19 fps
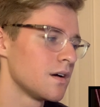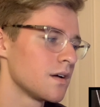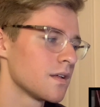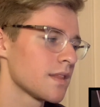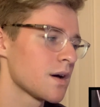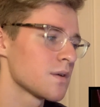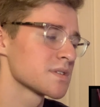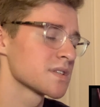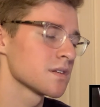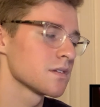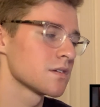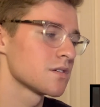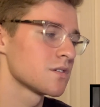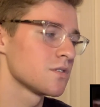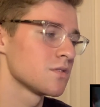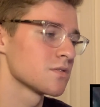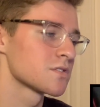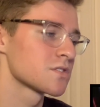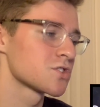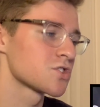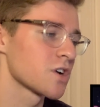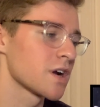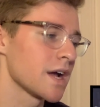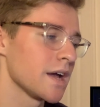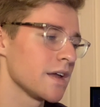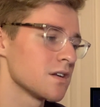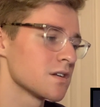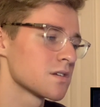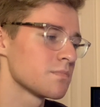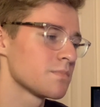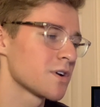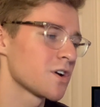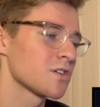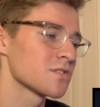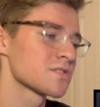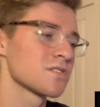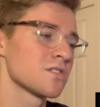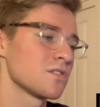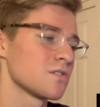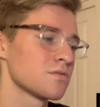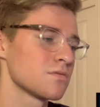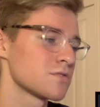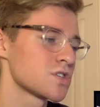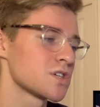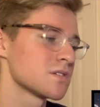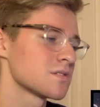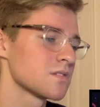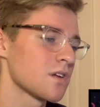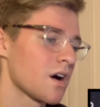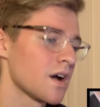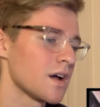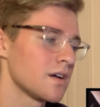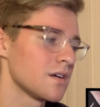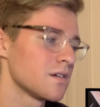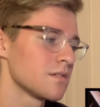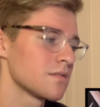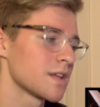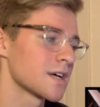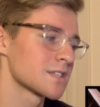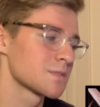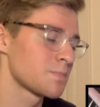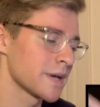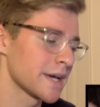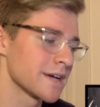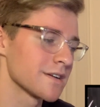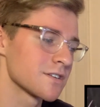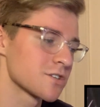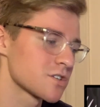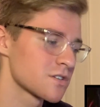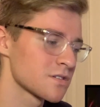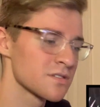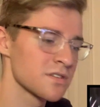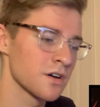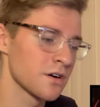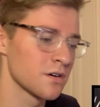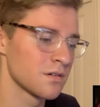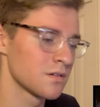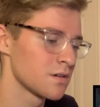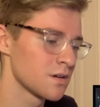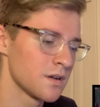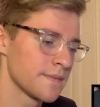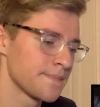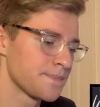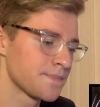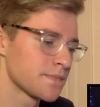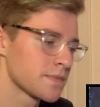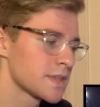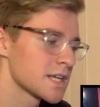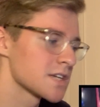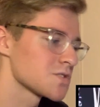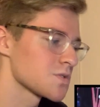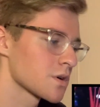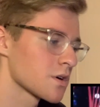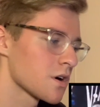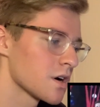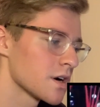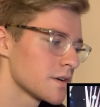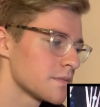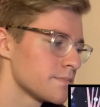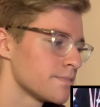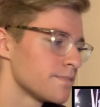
That was a little strained, but also she's not. That's pitched, so disregard.